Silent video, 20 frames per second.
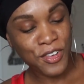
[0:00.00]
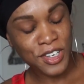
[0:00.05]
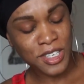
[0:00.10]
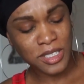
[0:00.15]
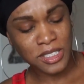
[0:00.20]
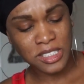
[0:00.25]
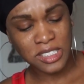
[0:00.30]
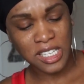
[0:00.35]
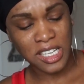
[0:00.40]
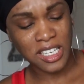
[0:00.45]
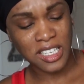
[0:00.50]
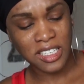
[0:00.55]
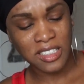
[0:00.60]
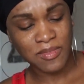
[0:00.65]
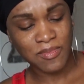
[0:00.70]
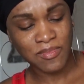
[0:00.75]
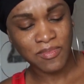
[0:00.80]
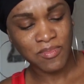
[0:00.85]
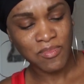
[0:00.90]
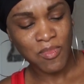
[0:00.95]
I was like,
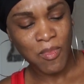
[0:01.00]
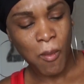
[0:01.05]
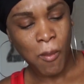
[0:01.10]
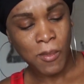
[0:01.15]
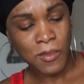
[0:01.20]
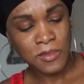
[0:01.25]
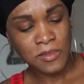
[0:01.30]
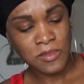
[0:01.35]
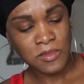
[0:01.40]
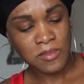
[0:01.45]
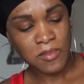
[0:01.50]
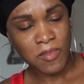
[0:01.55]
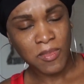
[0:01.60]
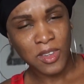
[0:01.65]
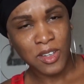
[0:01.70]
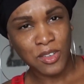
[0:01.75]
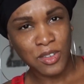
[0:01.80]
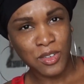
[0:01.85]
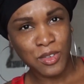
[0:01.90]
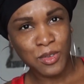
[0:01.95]

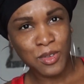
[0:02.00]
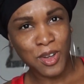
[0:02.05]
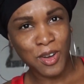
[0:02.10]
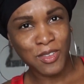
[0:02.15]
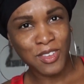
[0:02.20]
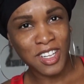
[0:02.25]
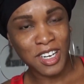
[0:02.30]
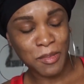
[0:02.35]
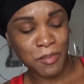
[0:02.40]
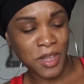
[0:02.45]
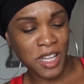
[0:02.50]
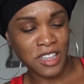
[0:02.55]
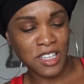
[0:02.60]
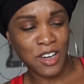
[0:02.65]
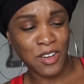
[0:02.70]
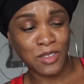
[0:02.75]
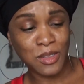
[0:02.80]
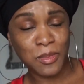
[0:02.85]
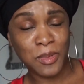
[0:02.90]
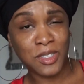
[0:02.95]
you do know that I'm not the
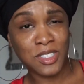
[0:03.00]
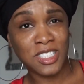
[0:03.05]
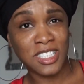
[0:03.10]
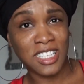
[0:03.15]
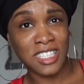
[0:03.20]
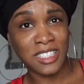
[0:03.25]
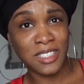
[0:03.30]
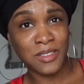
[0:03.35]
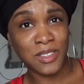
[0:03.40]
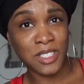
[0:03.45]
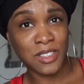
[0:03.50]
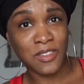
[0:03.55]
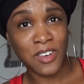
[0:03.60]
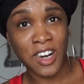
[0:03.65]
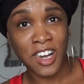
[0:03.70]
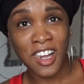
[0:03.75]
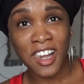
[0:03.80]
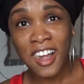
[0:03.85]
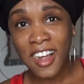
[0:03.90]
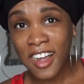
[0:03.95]
only person that lives here,
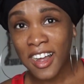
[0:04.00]
right?